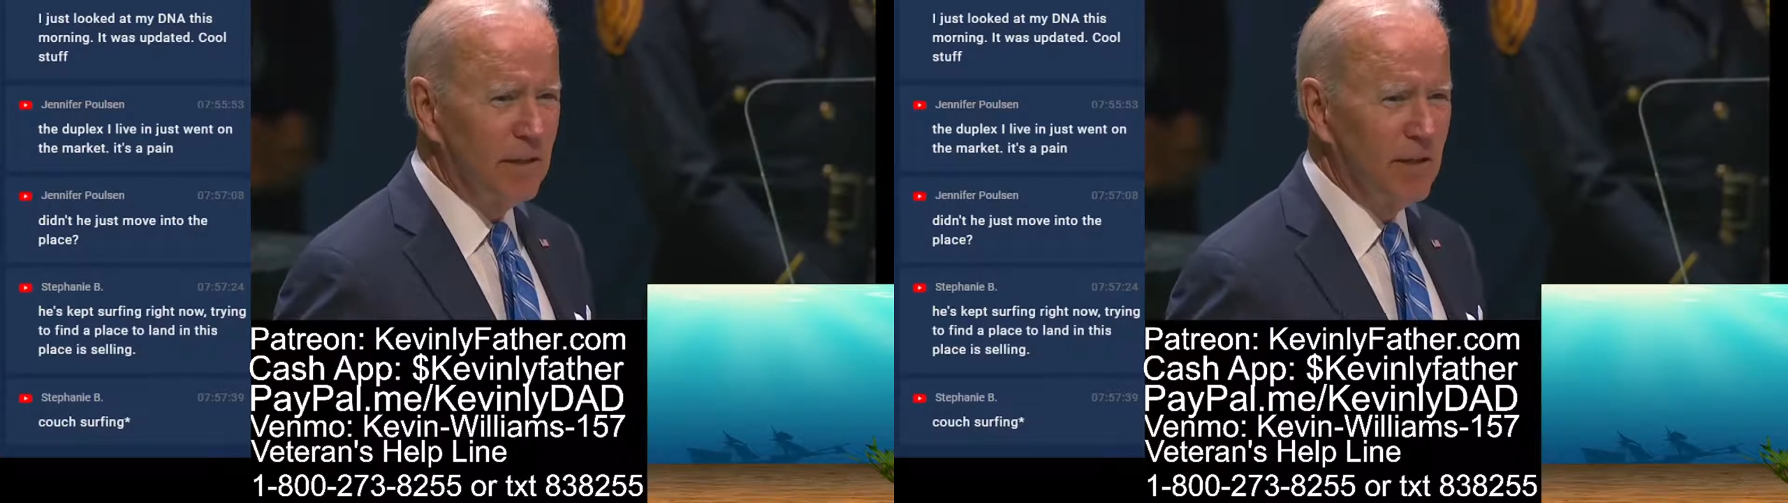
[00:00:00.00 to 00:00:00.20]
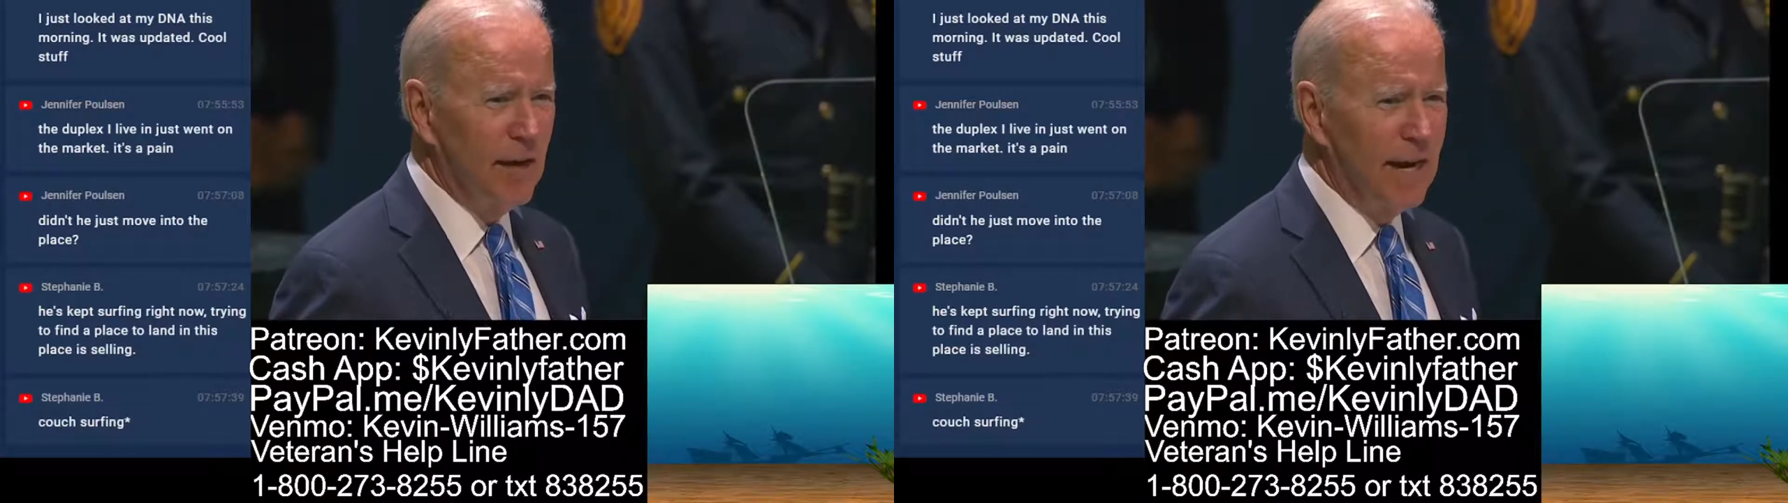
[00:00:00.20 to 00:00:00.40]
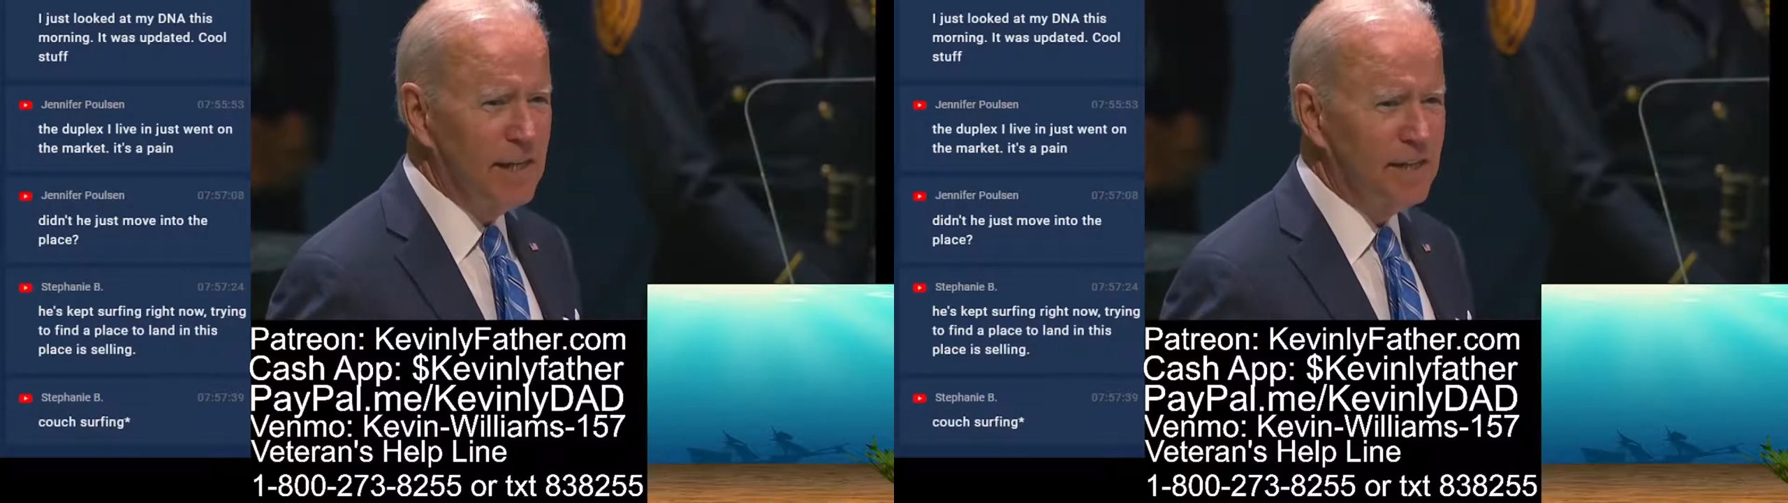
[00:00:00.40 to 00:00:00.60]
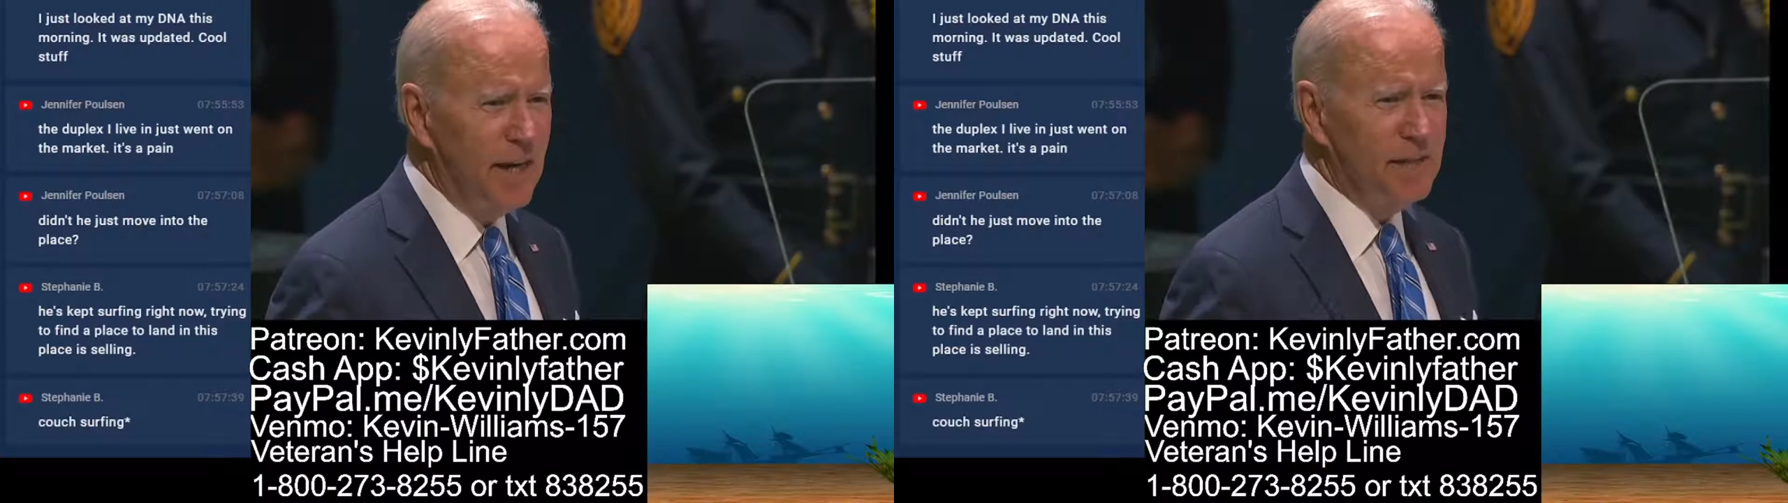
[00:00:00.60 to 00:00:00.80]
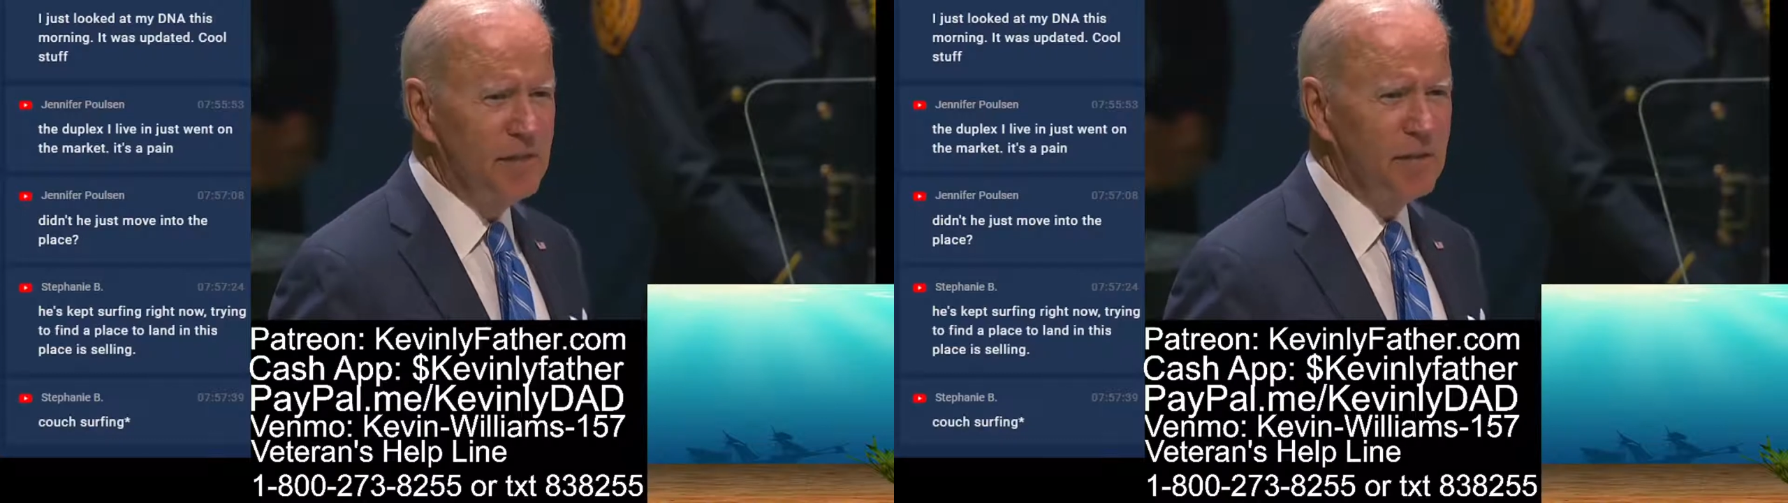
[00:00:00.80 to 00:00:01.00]
The United
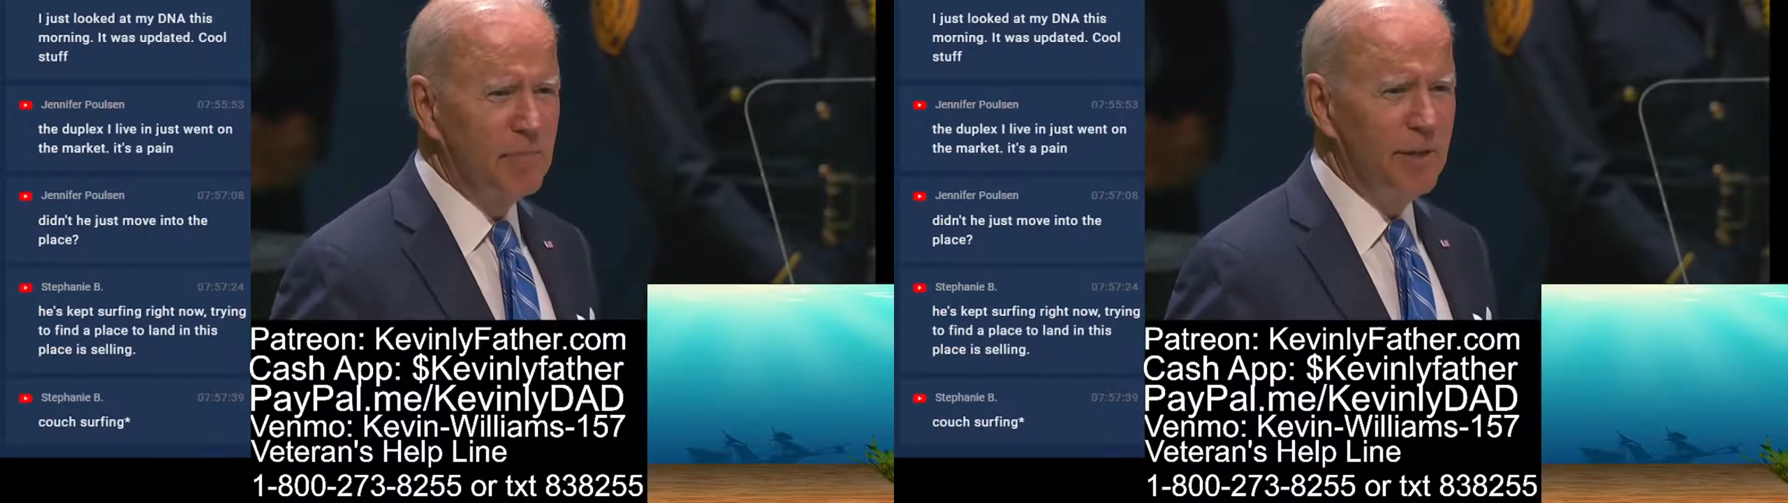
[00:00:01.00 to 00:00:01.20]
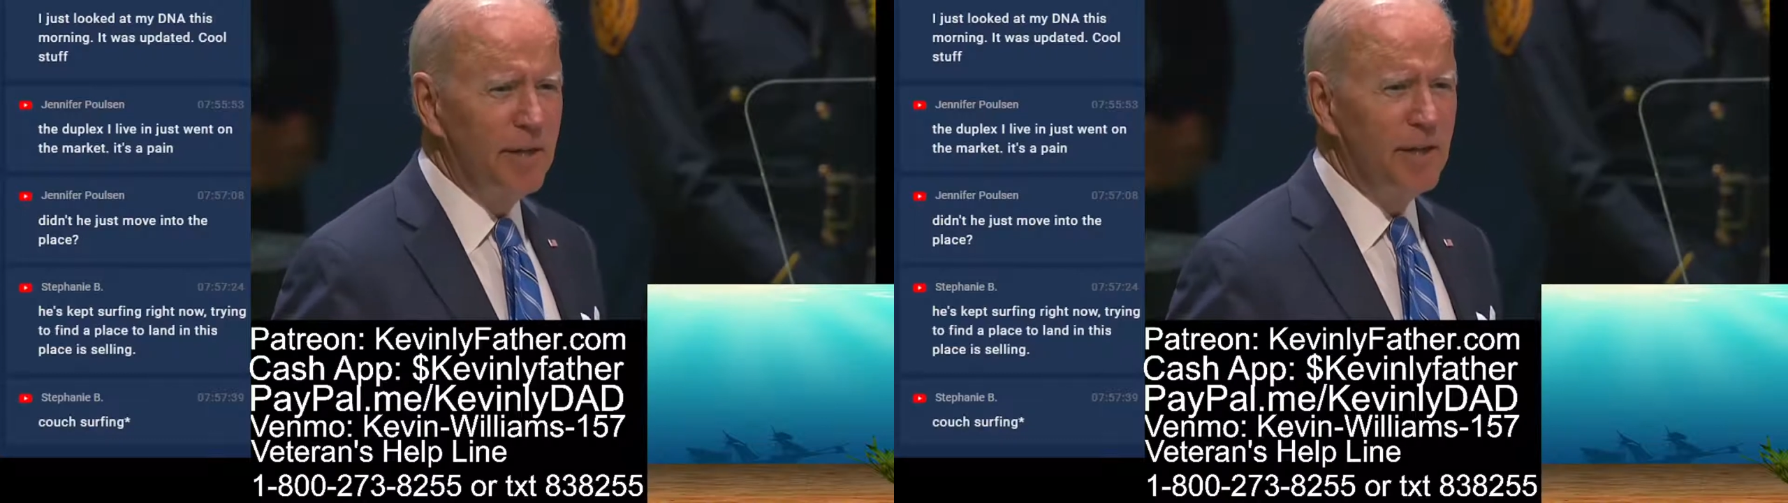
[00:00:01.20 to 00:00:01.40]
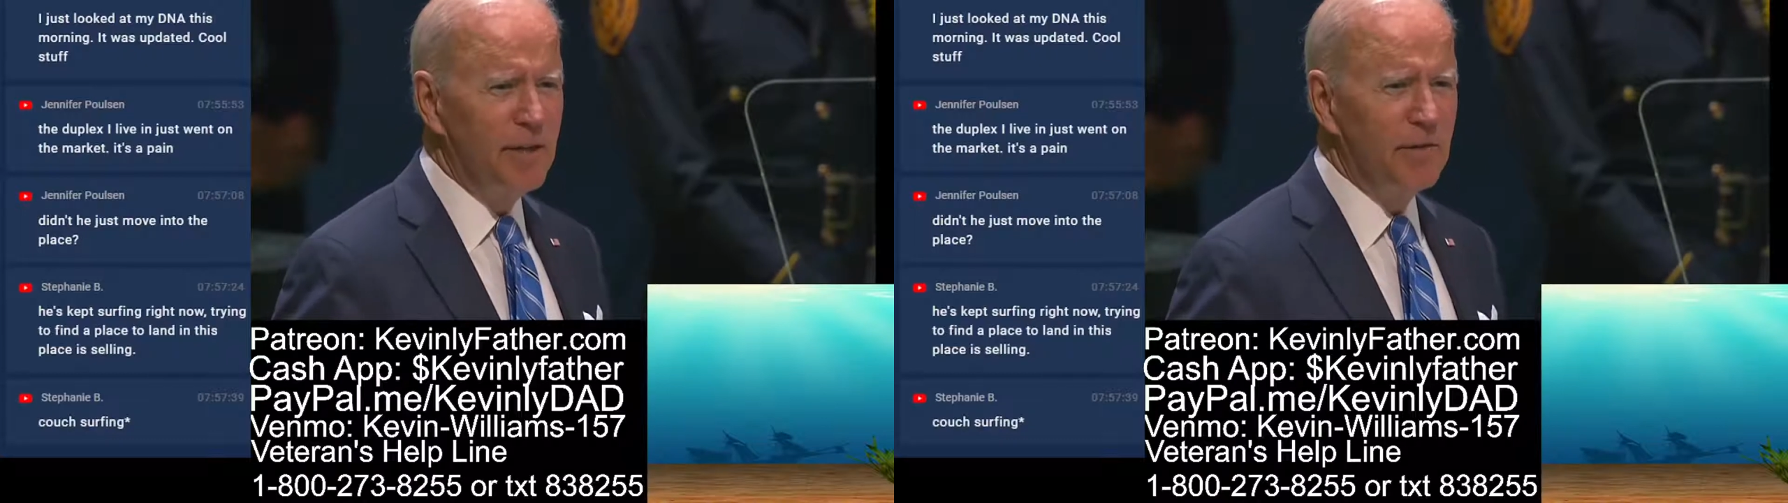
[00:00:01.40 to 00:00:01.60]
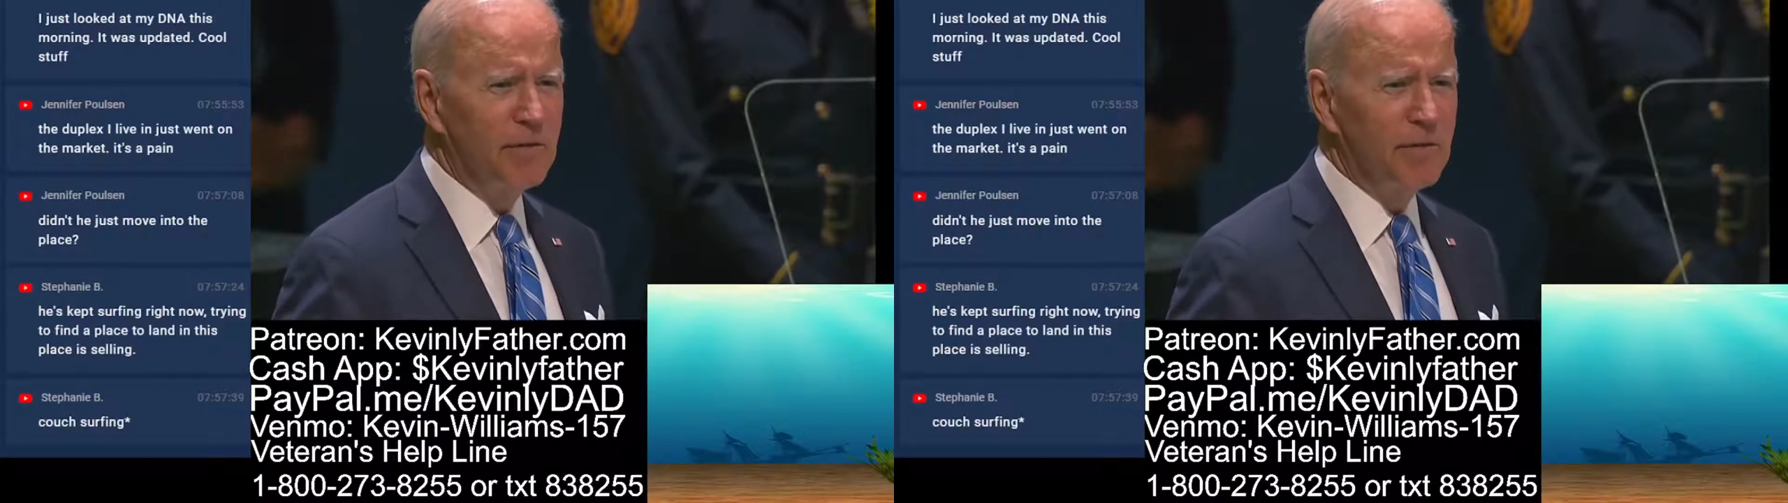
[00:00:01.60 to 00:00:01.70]
States is committed to